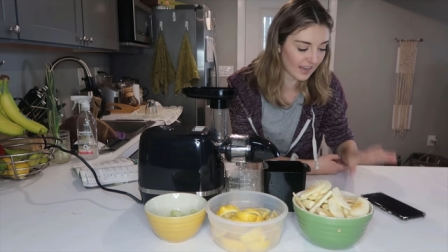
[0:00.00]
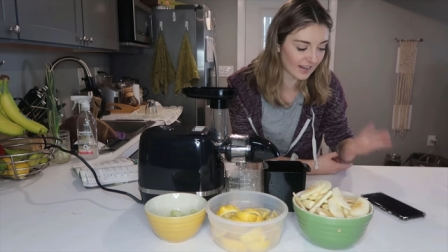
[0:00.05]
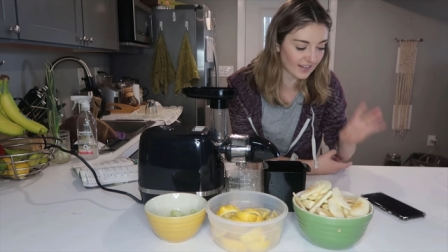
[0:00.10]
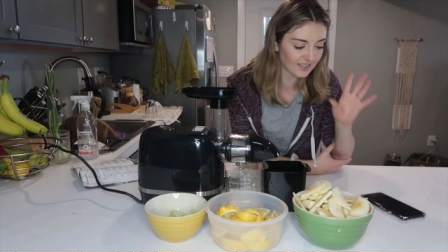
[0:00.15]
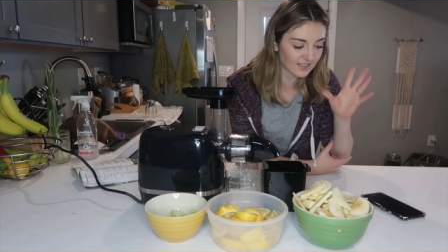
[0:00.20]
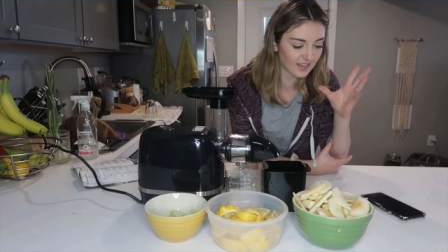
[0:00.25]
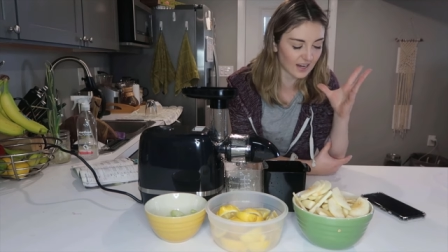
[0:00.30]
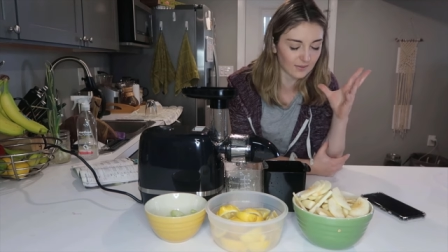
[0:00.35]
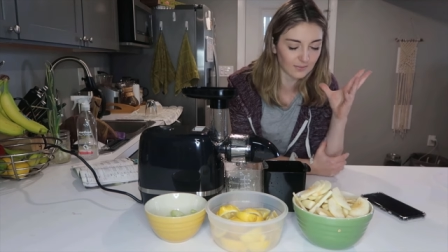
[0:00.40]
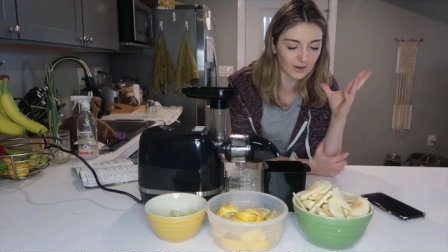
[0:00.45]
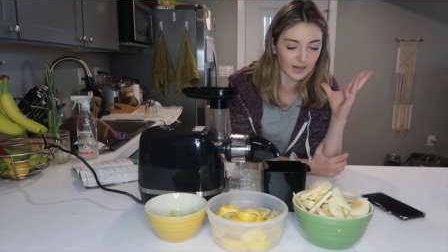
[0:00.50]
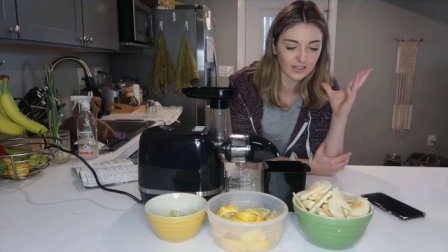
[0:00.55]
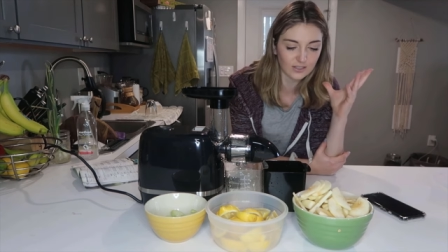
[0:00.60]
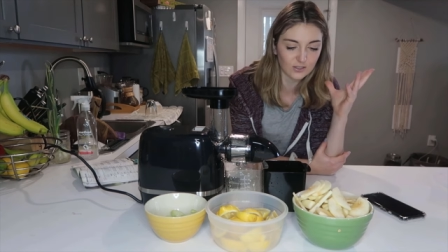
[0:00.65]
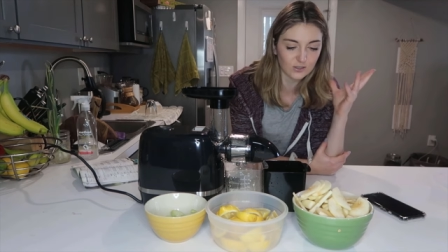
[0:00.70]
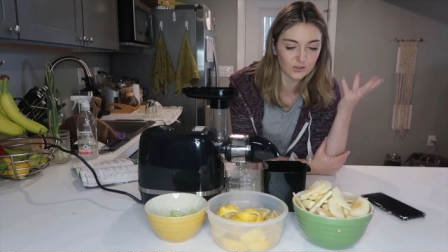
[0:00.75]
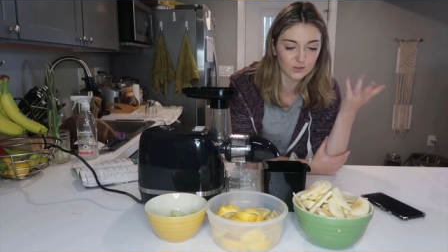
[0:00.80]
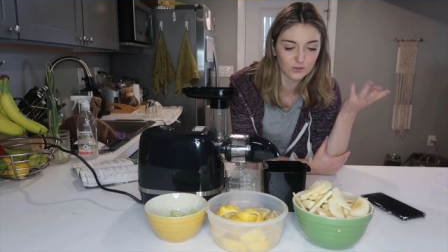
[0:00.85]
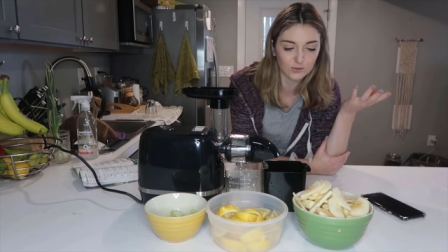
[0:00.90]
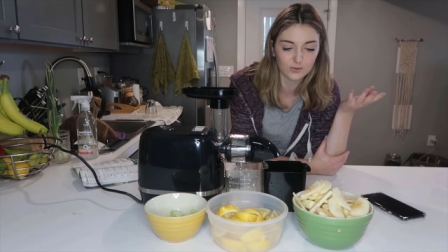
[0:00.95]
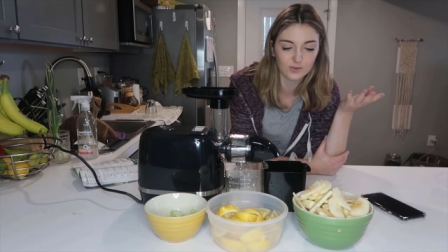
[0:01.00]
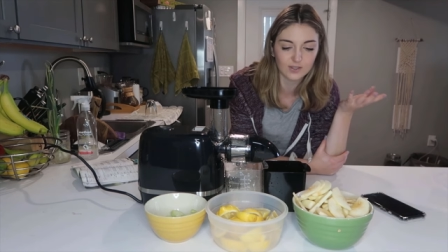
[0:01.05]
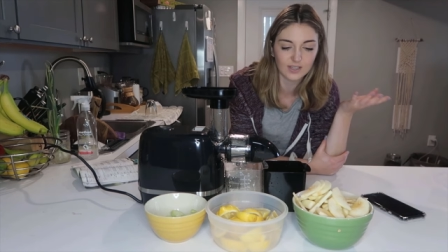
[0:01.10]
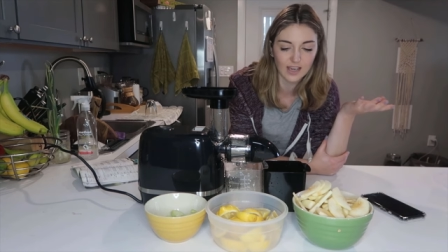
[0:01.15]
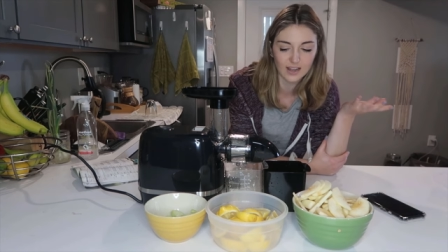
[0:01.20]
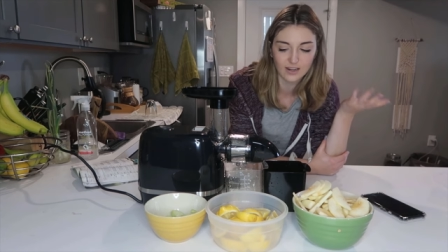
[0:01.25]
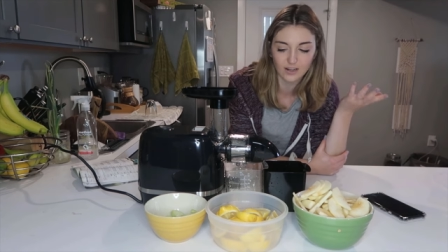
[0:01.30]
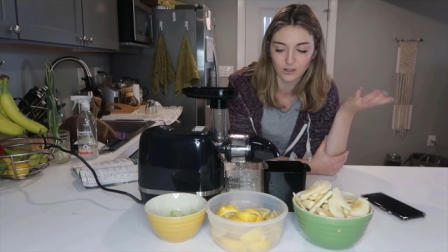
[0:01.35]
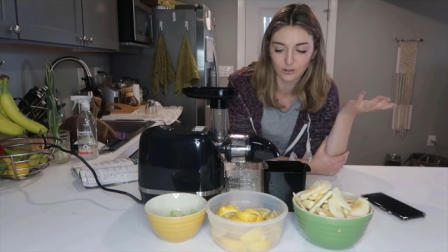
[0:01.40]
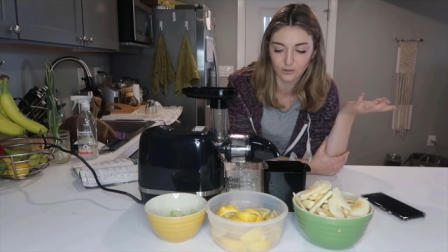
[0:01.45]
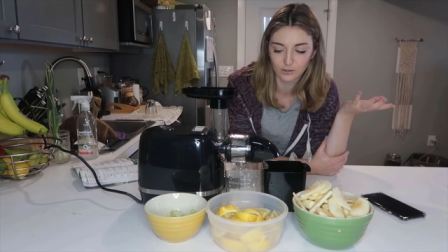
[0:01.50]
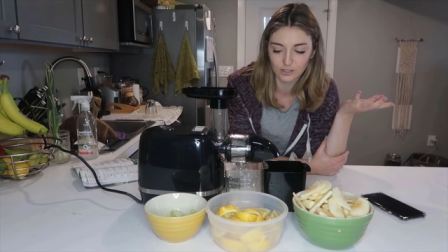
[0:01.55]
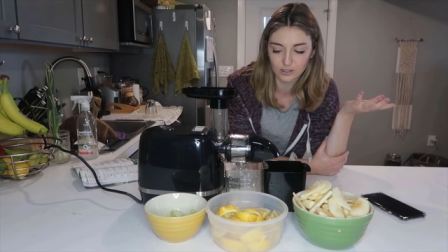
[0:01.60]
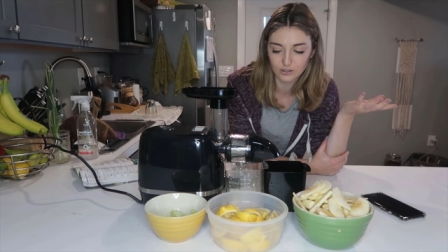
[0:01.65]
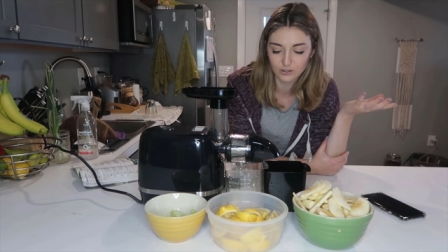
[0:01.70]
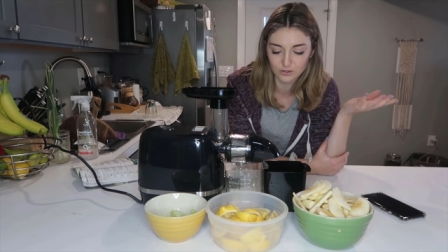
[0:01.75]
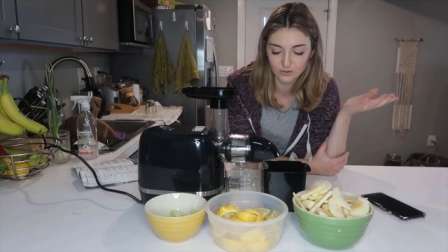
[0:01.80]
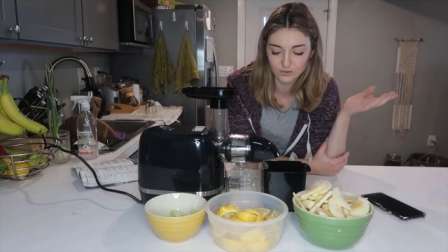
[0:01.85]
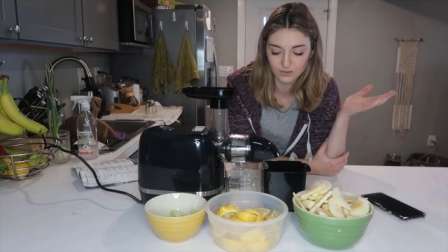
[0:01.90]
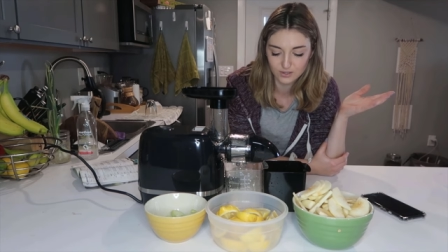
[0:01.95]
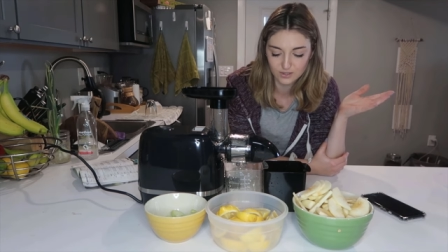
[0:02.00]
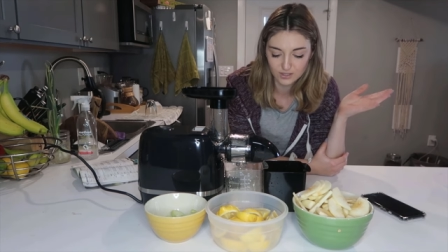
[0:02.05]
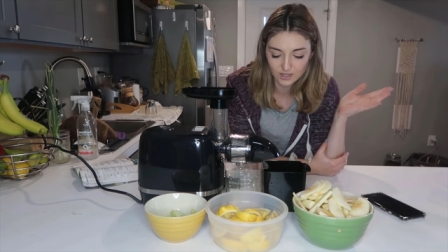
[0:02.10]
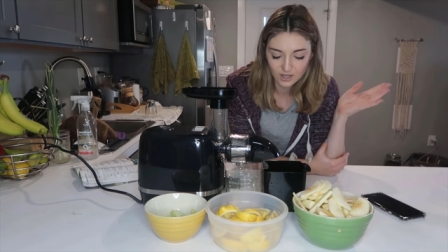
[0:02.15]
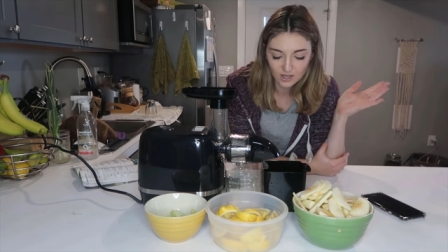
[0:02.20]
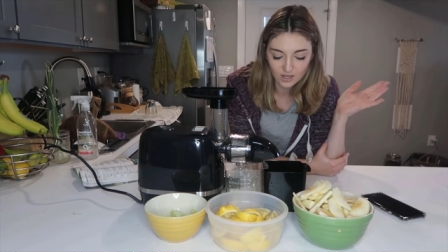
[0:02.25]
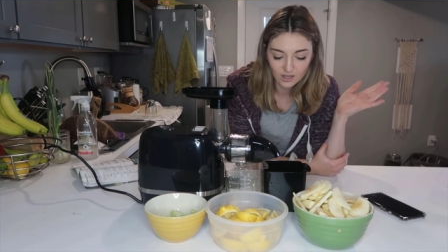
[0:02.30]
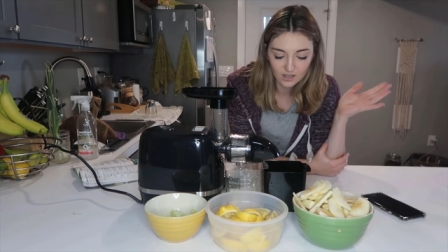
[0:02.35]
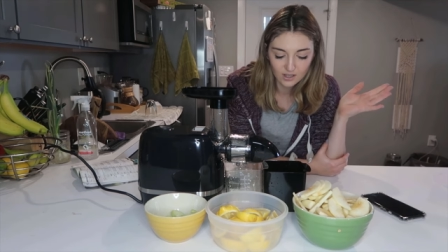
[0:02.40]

anytime I do get a green juice,